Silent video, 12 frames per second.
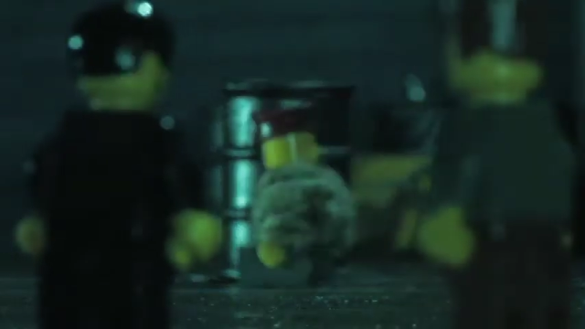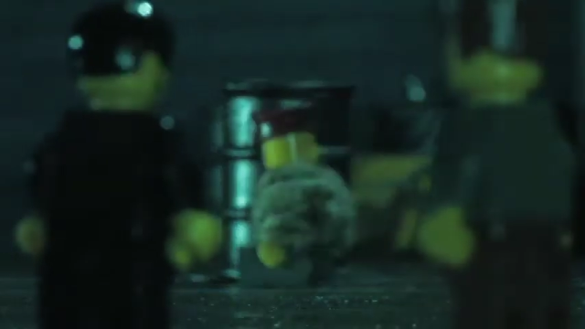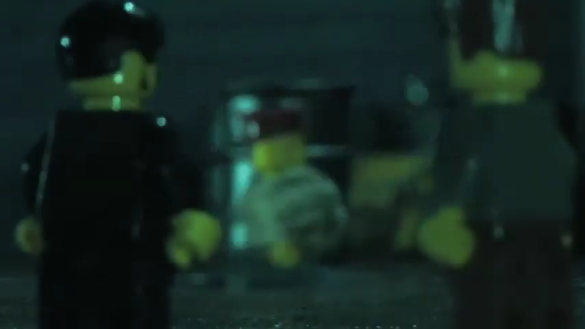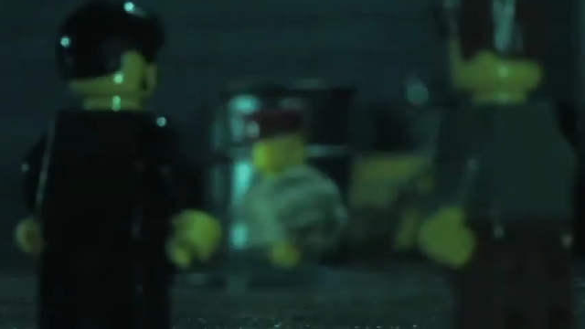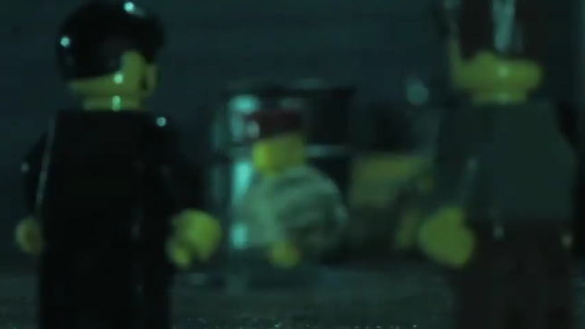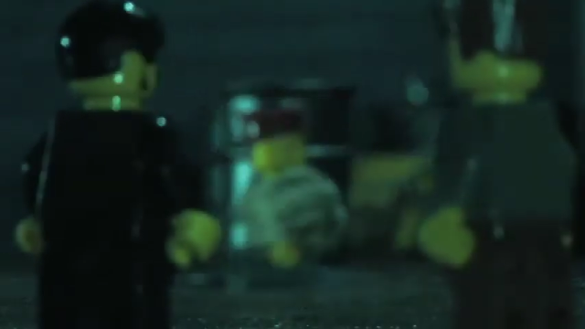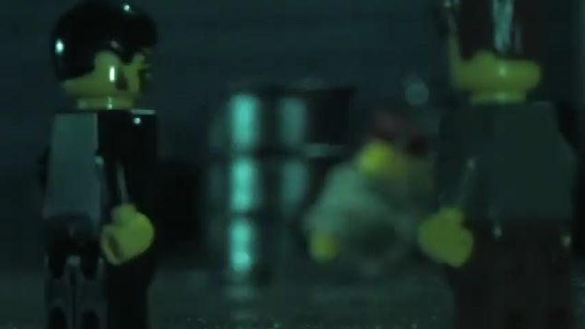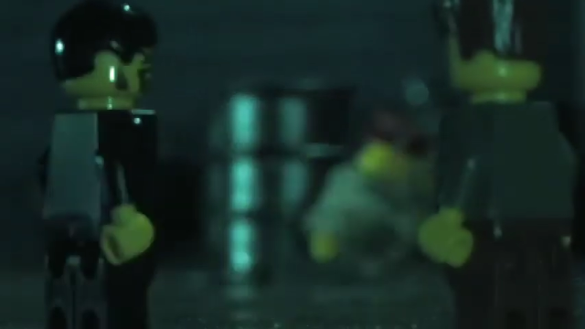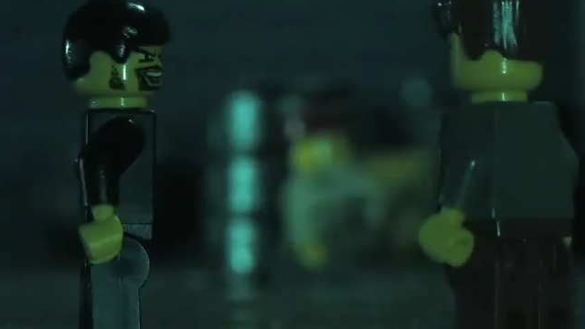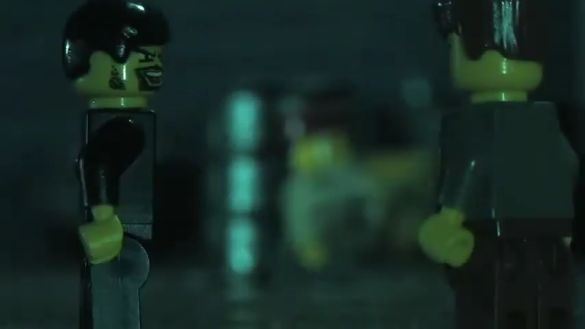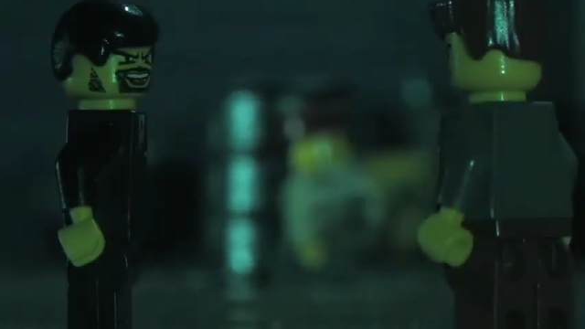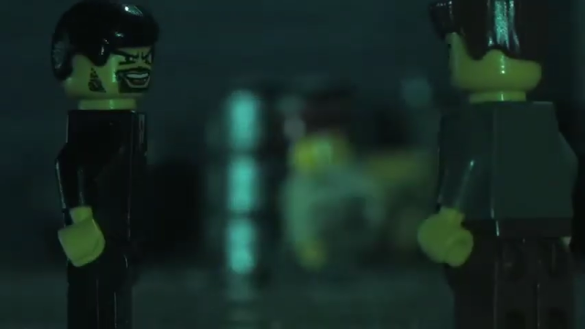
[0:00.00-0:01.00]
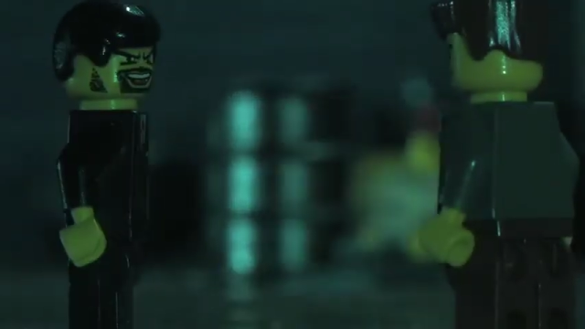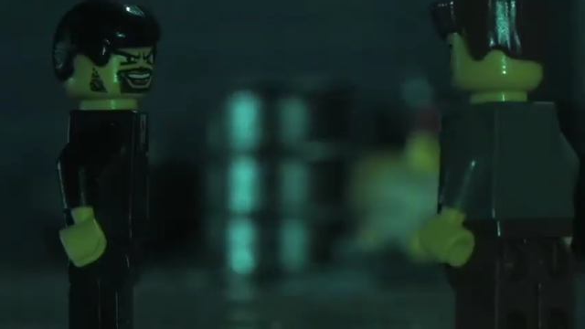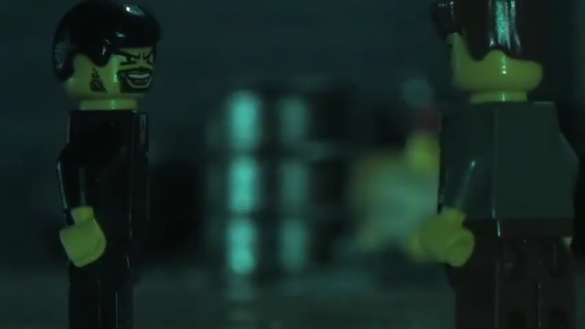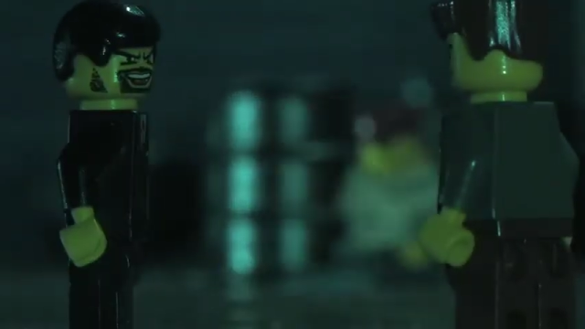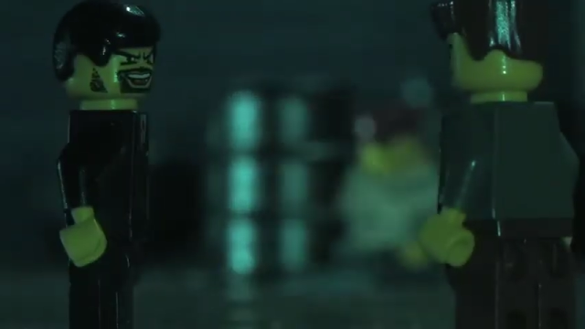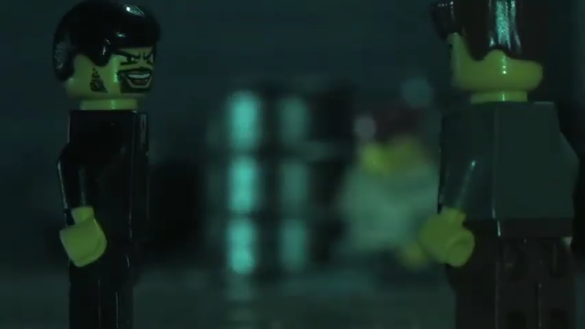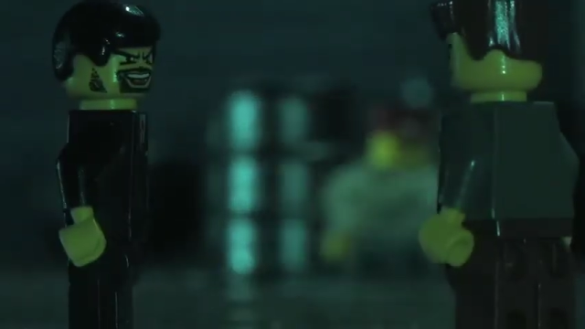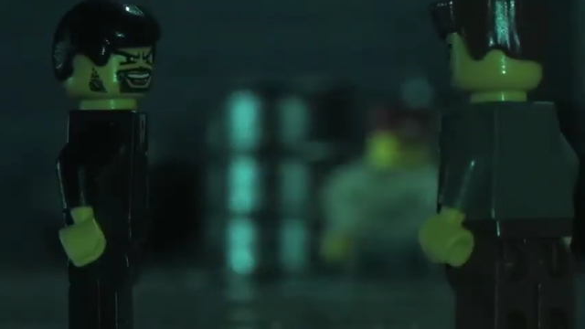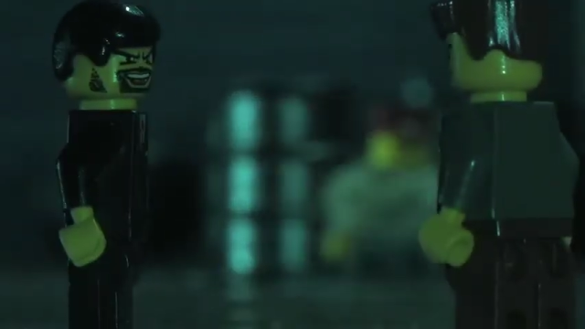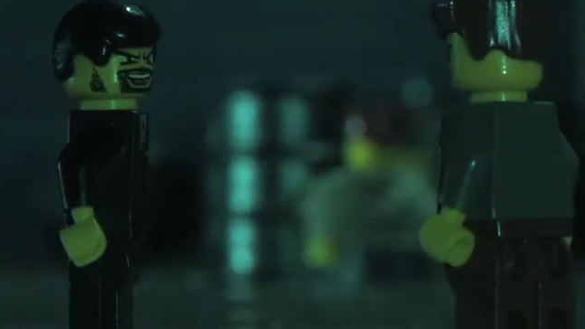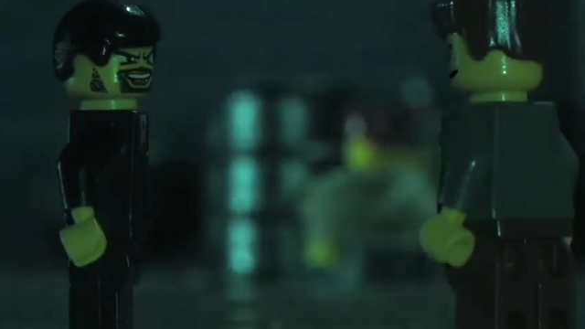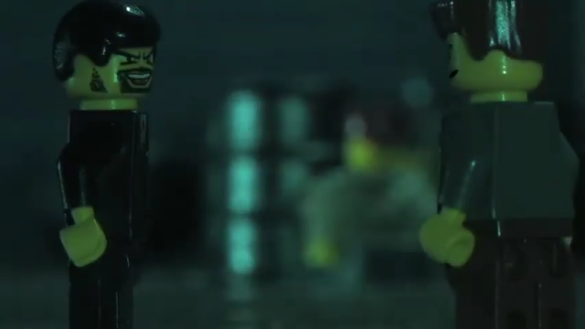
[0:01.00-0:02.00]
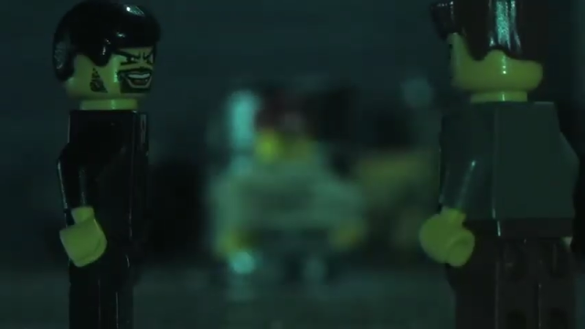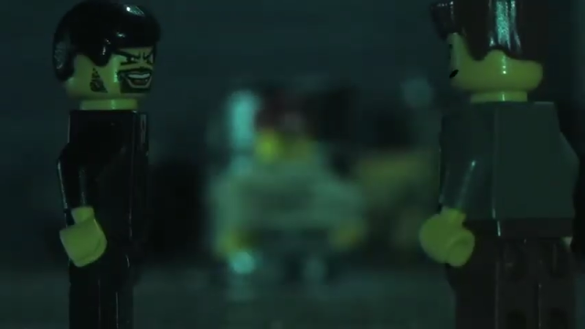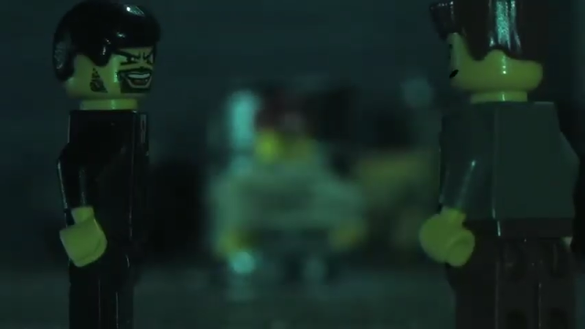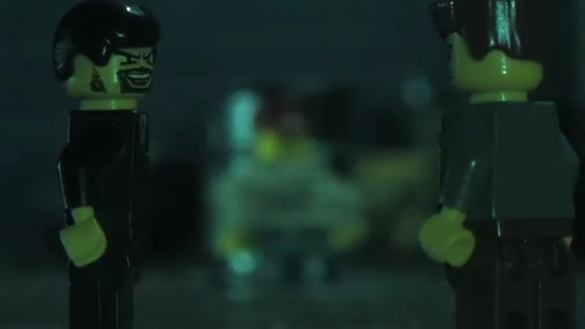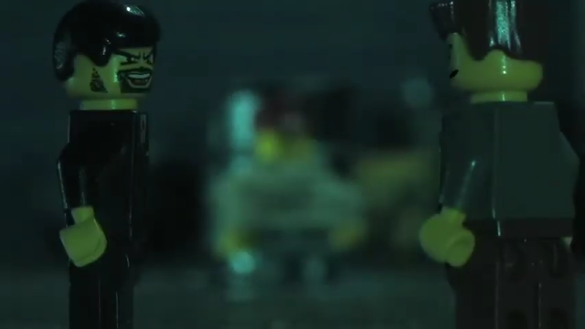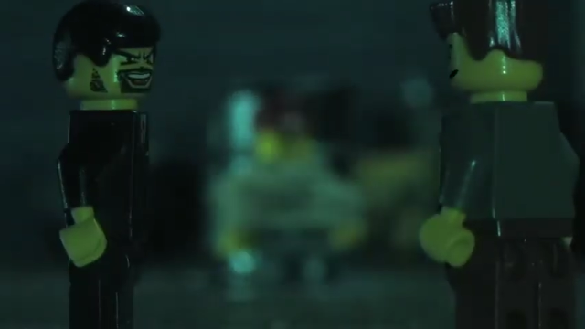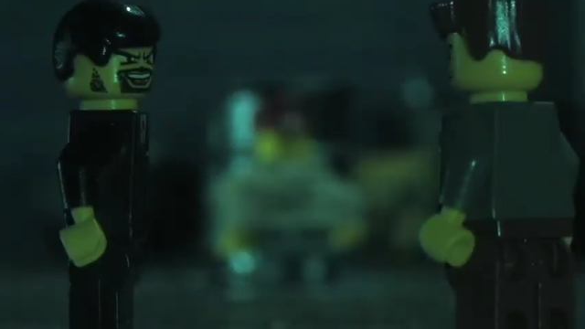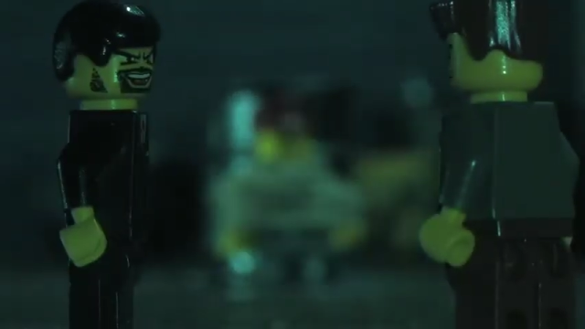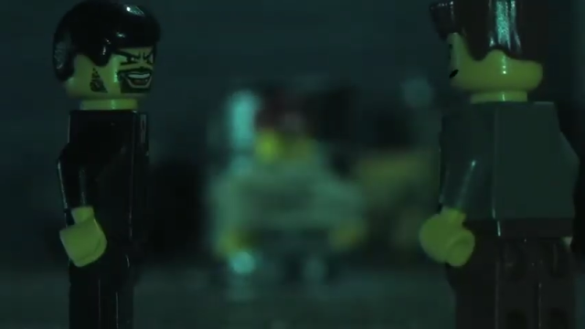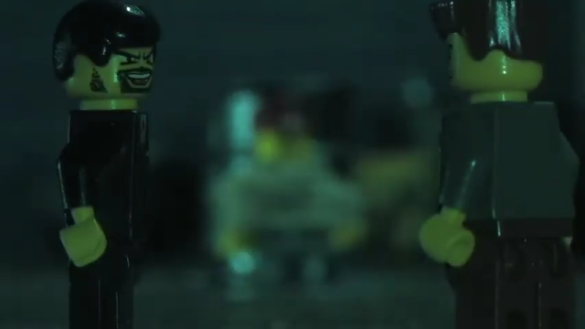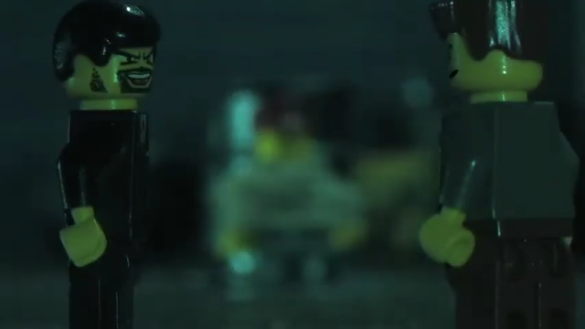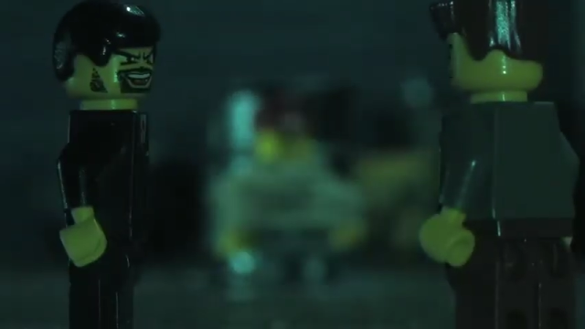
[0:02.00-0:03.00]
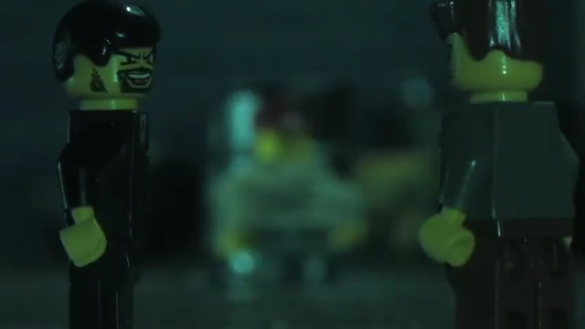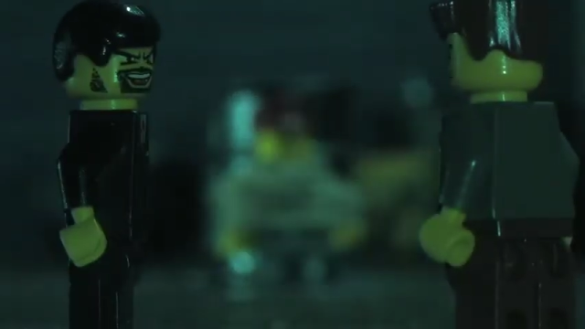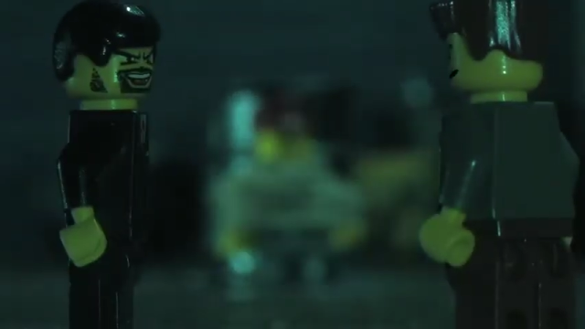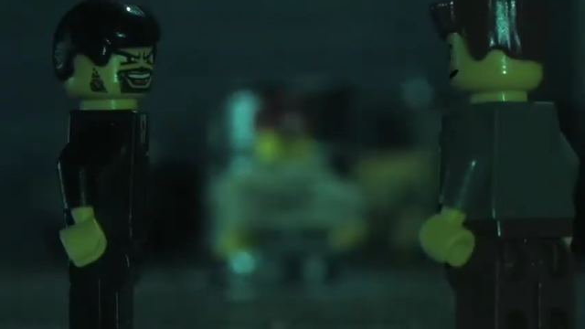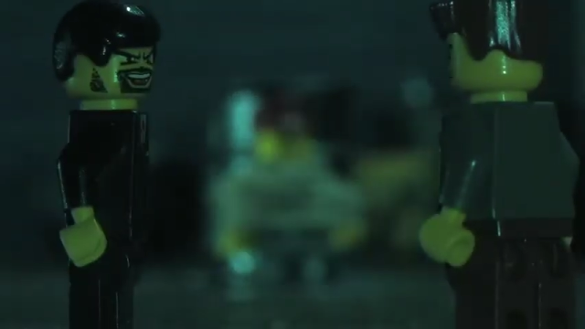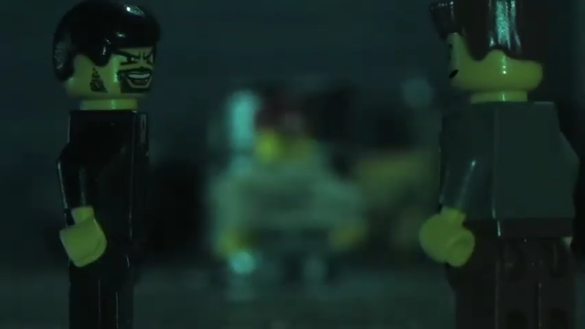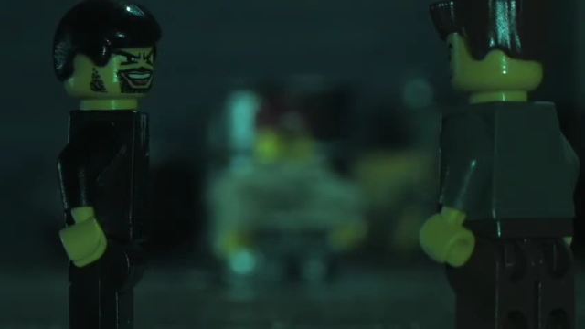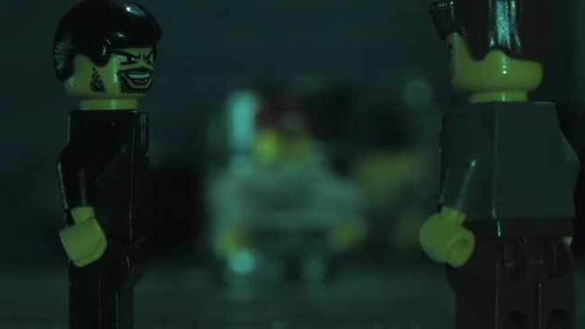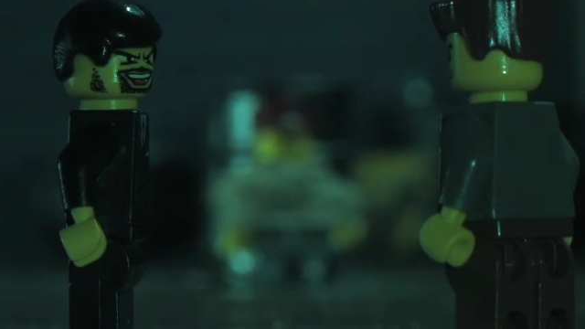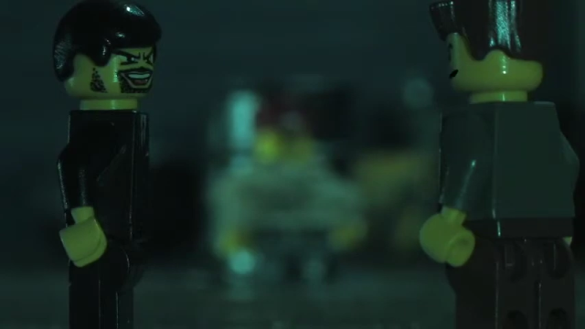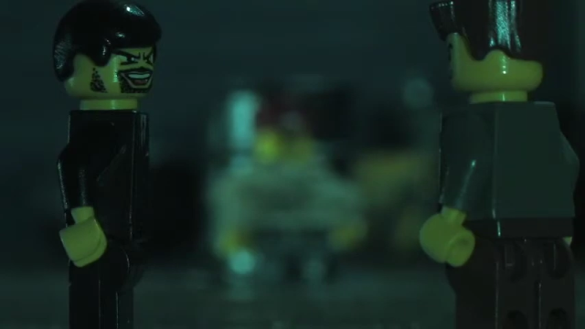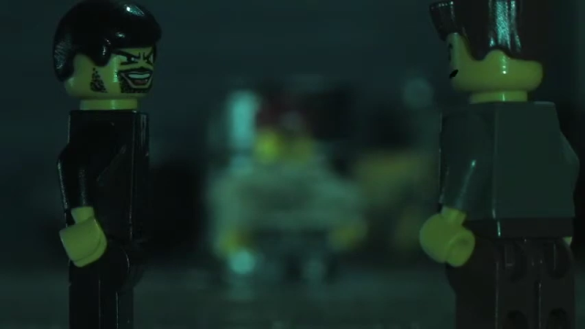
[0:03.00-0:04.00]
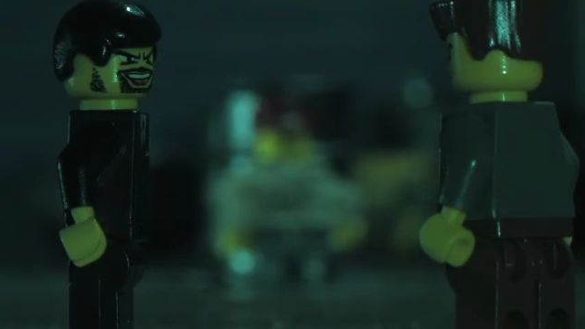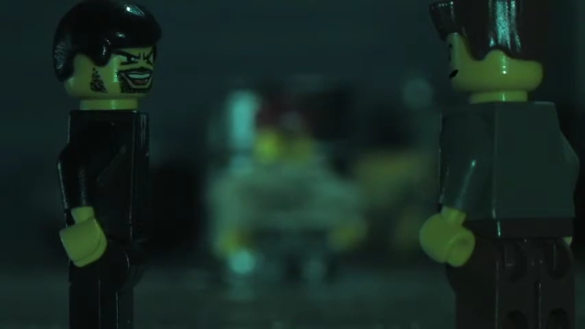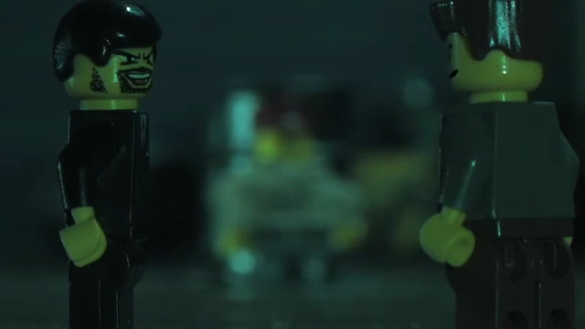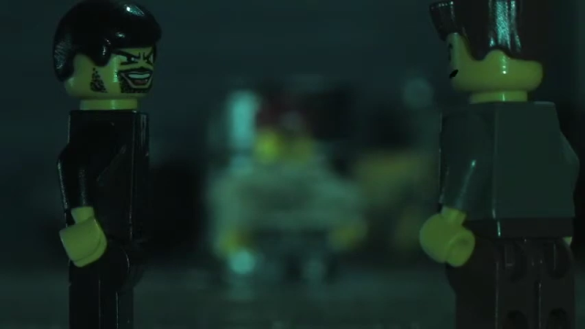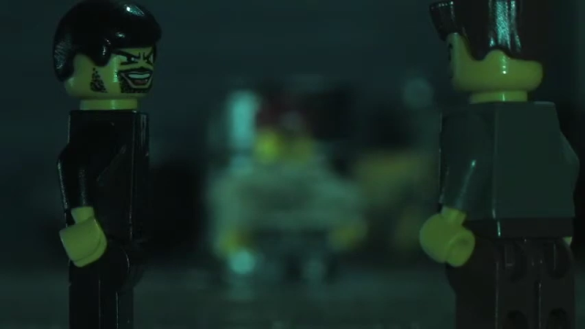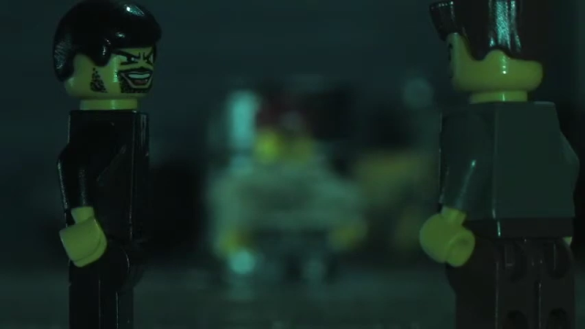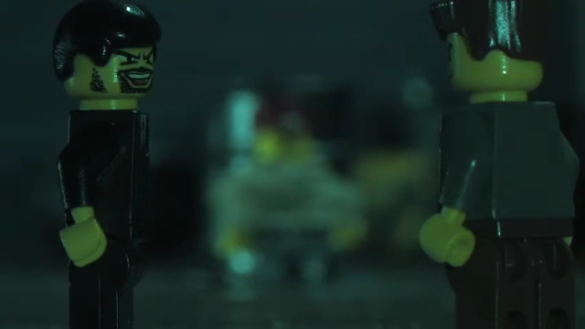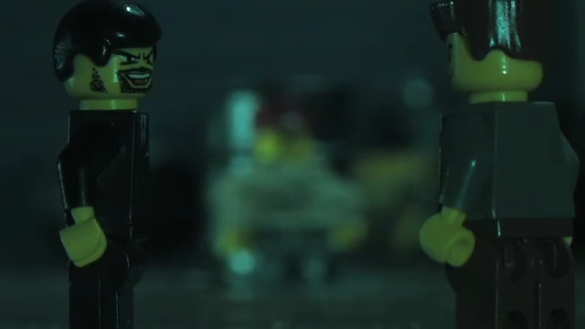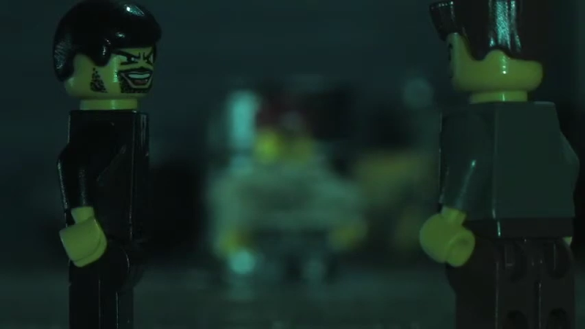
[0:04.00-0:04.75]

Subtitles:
Nobody's mouth can be seen.